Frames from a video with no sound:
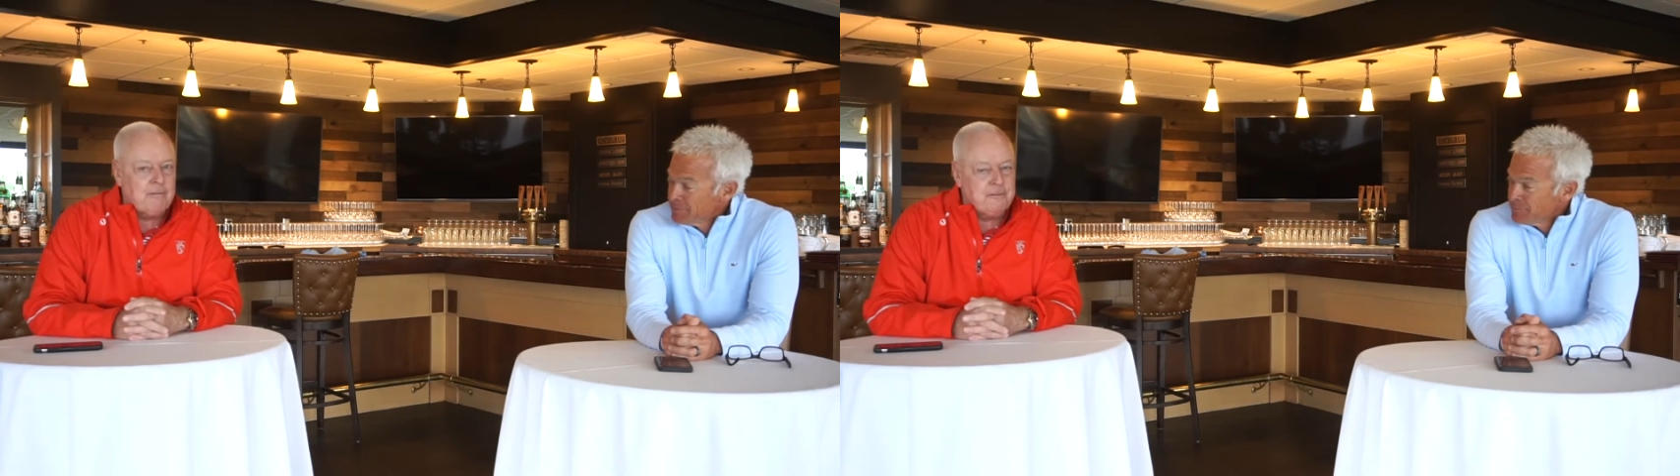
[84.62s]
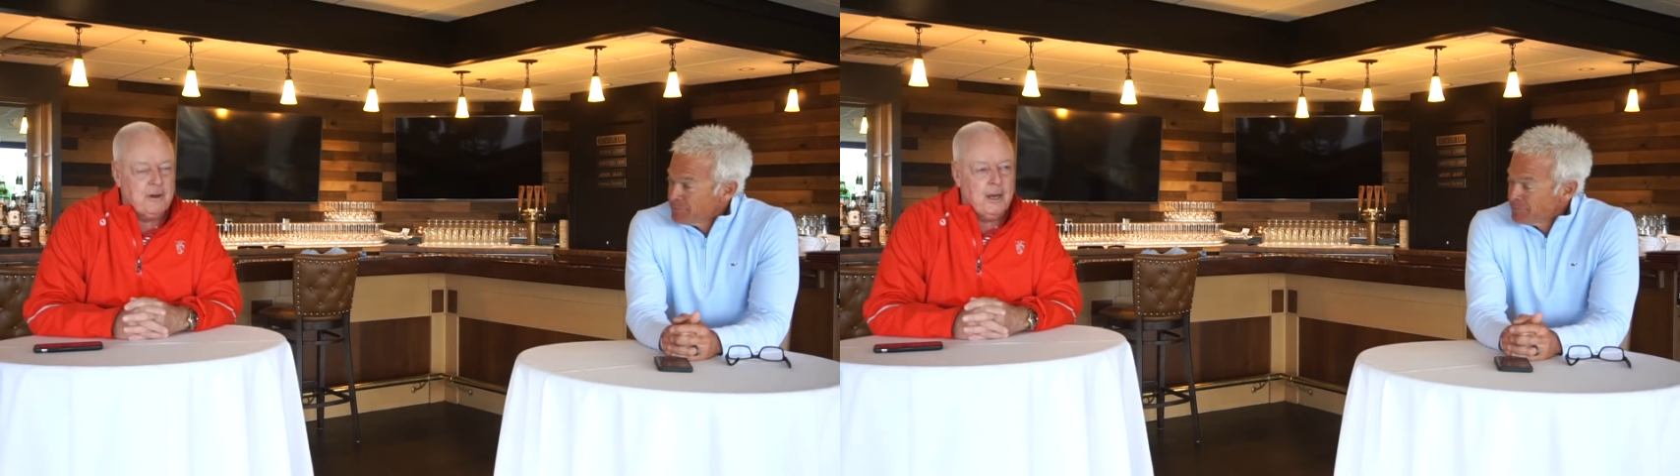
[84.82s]
of
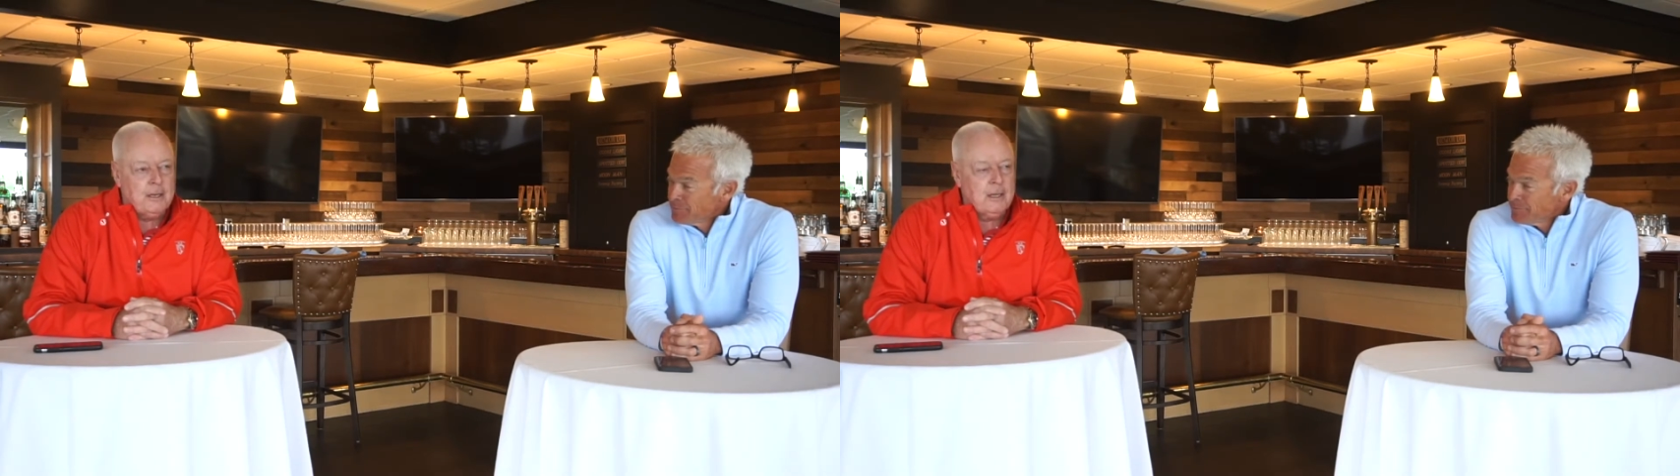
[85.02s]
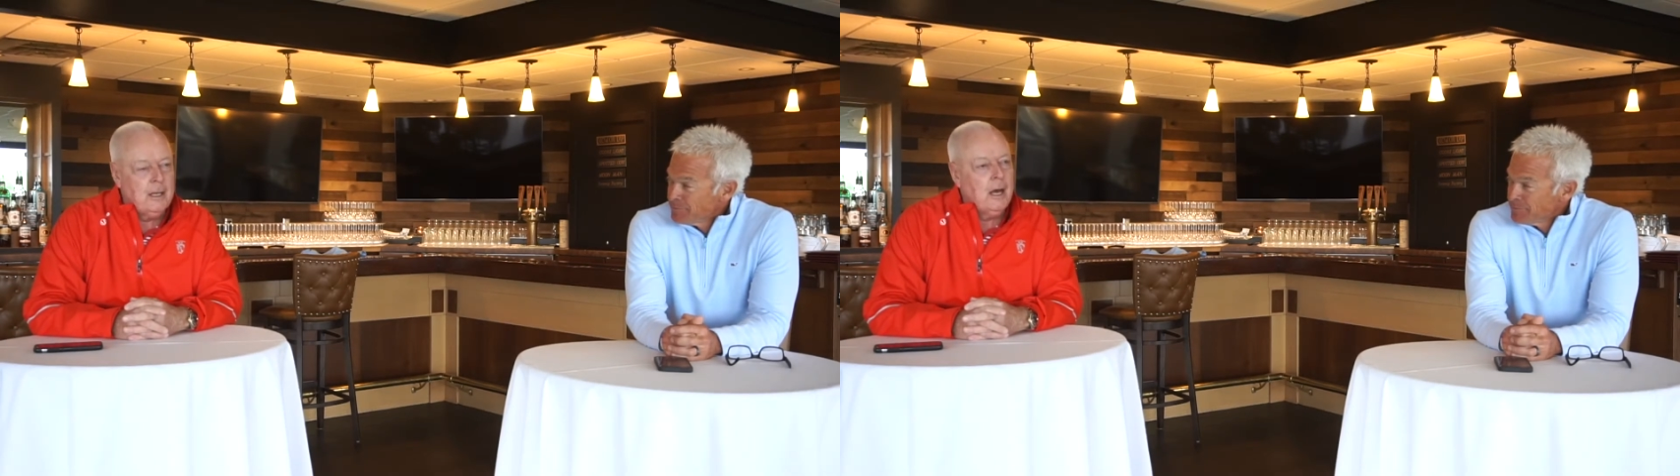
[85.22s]

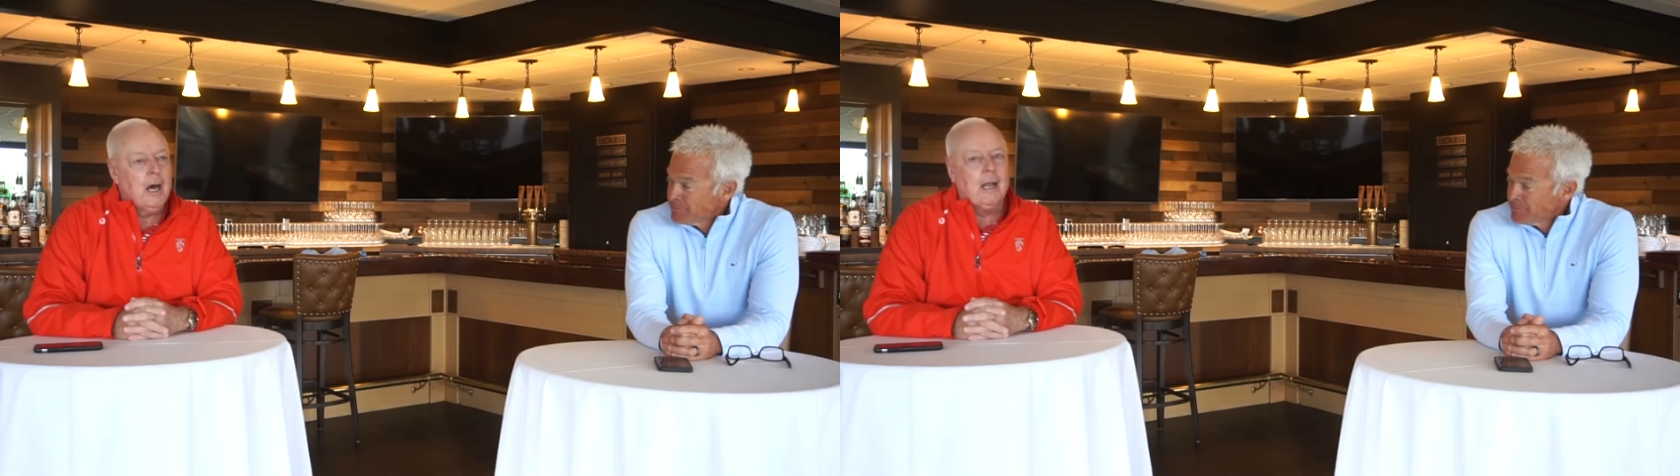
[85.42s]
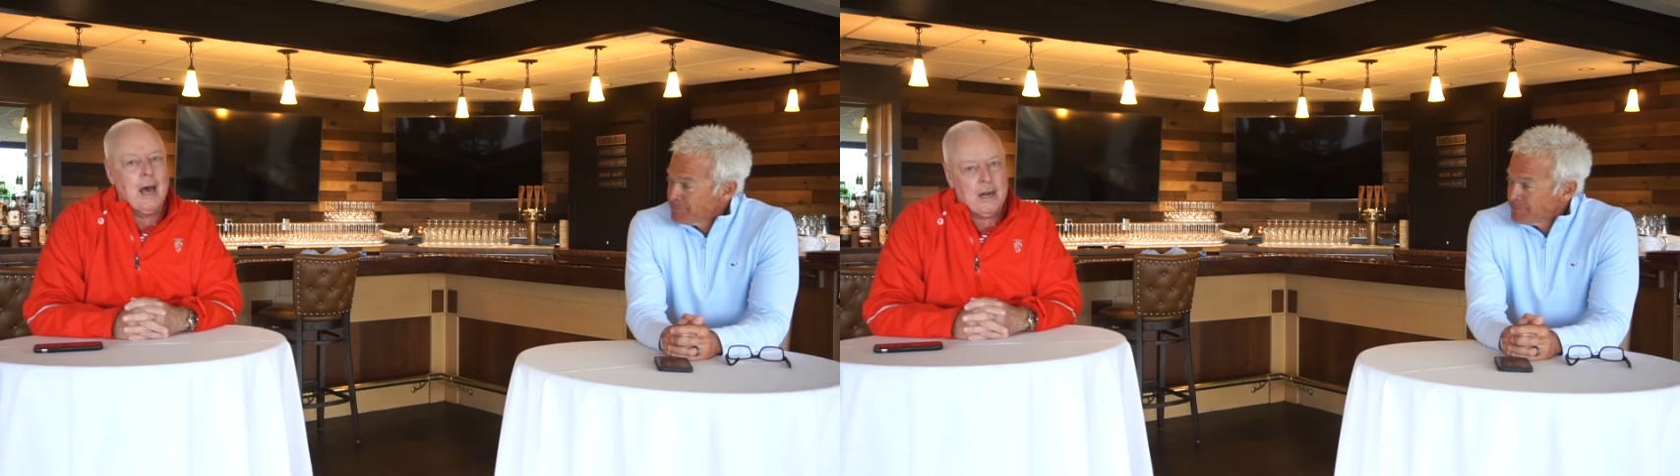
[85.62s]
fun, a
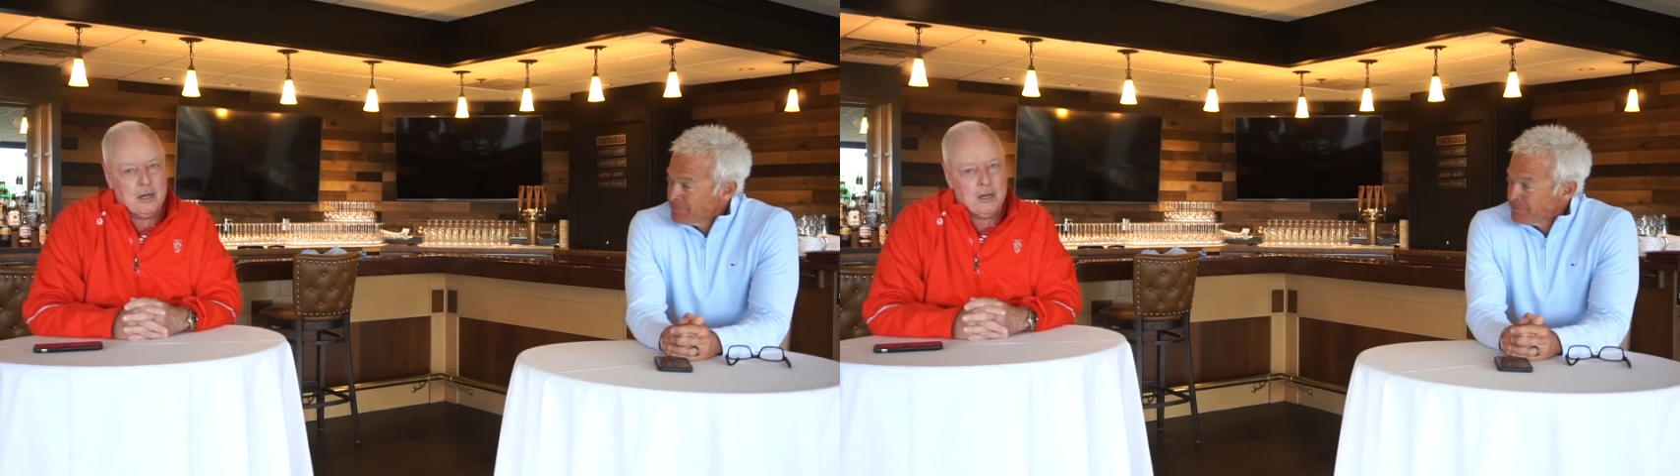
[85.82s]
lot of